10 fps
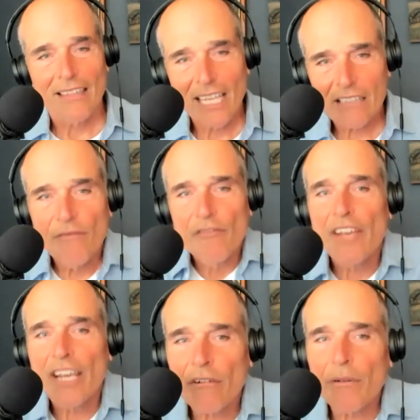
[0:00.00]
That's
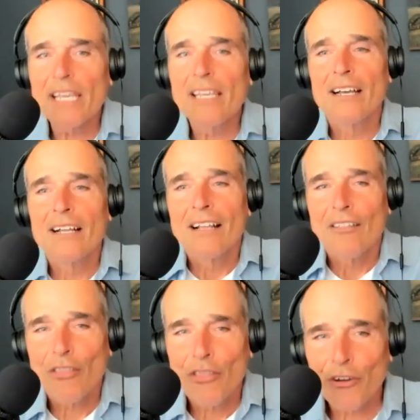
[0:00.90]
very
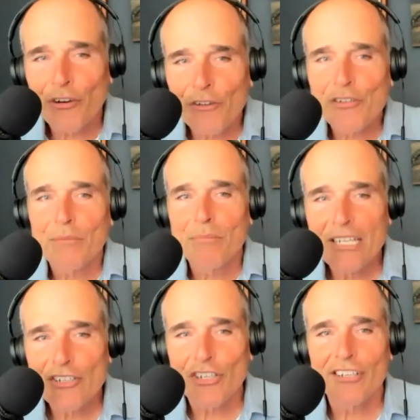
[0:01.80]
third
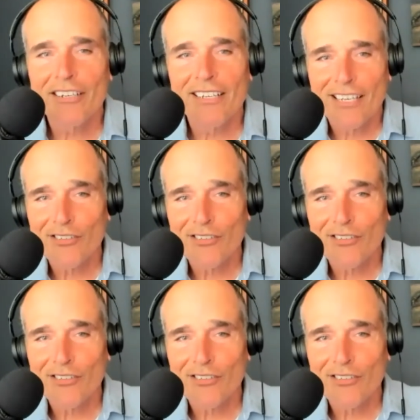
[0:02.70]
dimension,